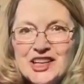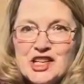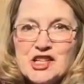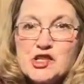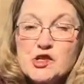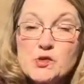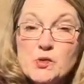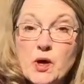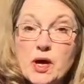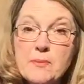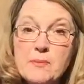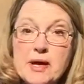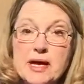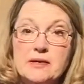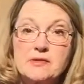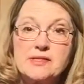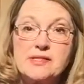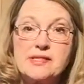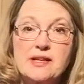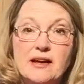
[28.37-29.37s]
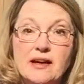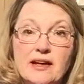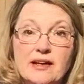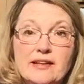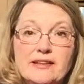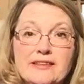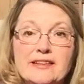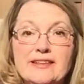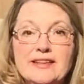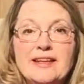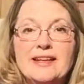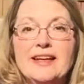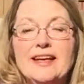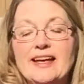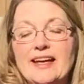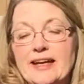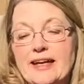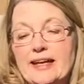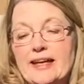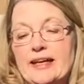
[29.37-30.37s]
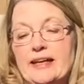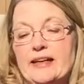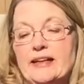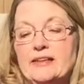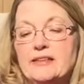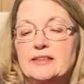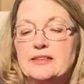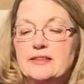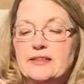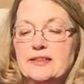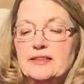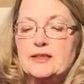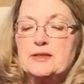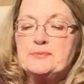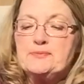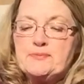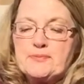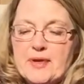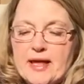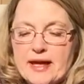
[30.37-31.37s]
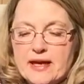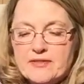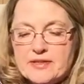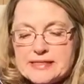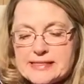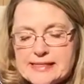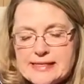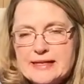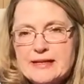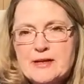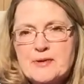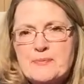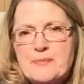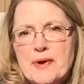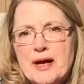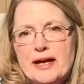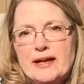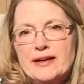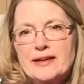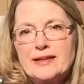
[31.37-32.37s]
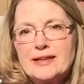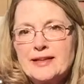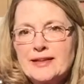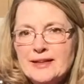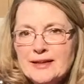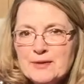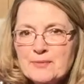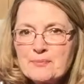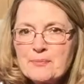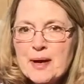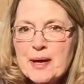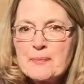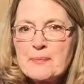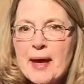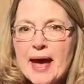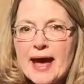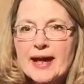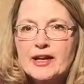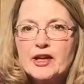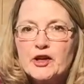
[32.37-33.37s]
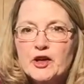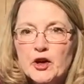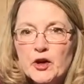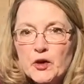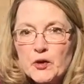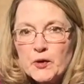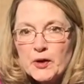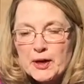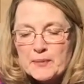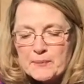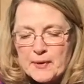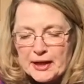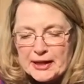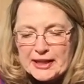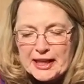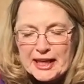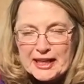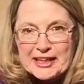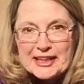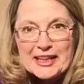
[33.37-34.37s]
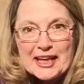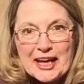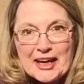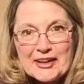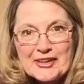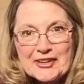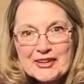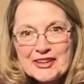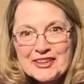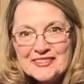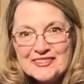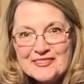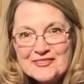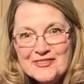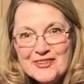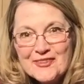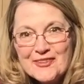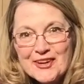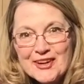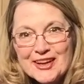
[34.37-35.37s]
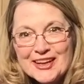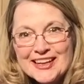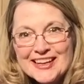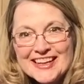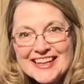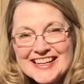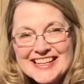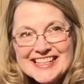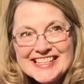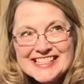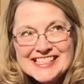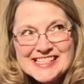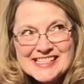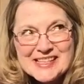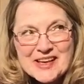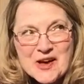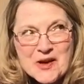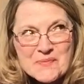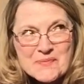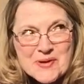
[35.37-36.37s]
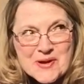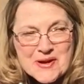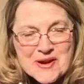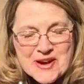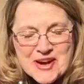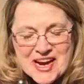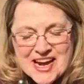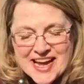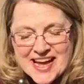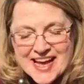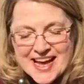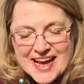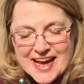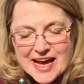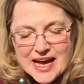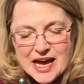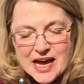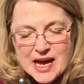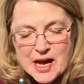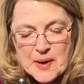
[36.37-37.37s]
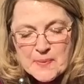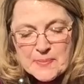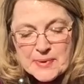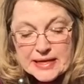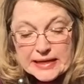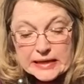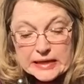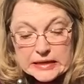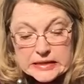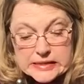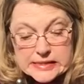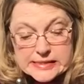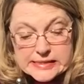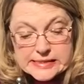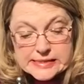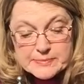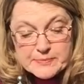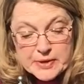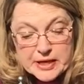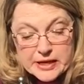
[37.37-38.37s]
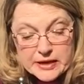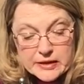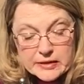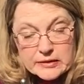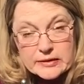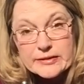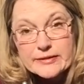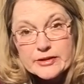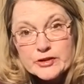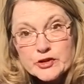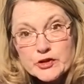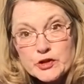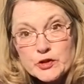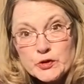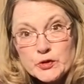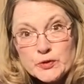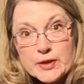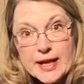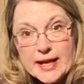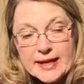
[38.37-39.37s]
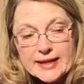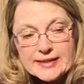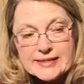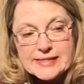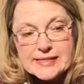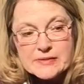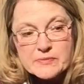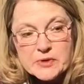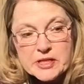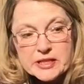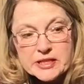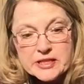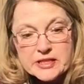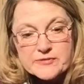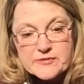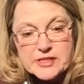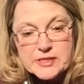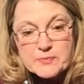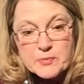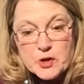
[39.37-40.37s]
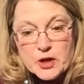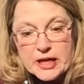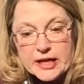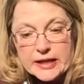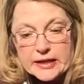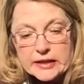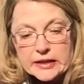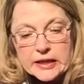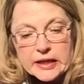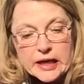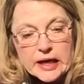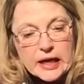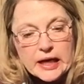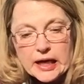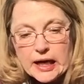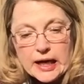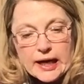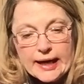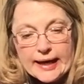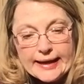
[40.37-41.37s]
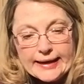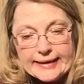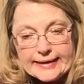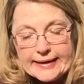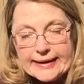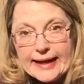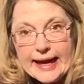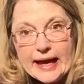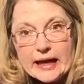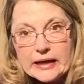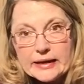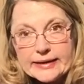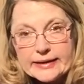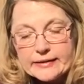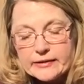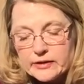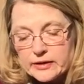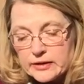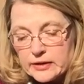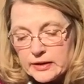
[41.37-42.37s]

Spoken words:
so I'm outside and I haven't set up my patio and my deck yet for summer because apparently the 2 days that we get of spring, I didn't get out here.